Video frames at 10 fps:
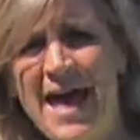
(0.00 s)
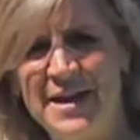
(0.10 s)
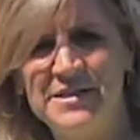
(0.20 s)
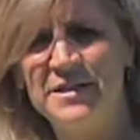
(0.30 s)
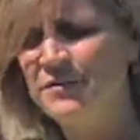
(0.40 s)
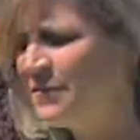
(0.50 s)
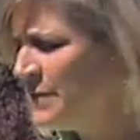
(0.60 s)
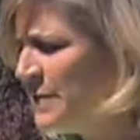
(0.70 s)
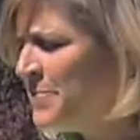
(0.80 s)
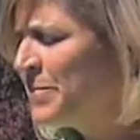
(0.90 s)
additive.
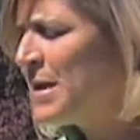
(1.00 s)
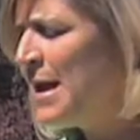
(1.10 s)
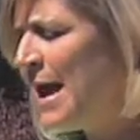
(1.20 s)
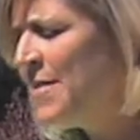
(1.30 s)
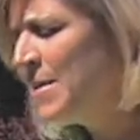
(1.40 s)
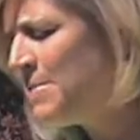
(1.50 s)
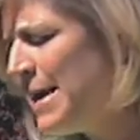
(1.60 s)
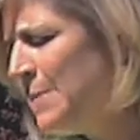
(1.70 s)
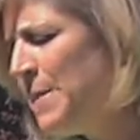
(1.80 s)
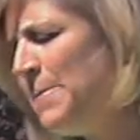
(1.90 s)
And then
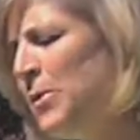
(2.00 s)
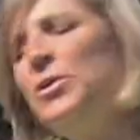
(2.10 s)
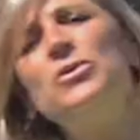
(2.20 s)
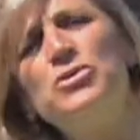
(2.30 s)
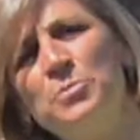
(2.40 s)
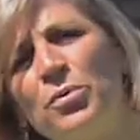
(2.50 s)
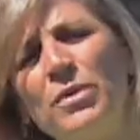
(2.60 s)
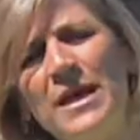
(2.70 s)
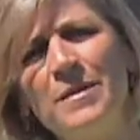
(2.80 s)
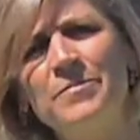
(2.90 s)
many people use
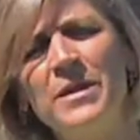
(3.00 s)
Preen.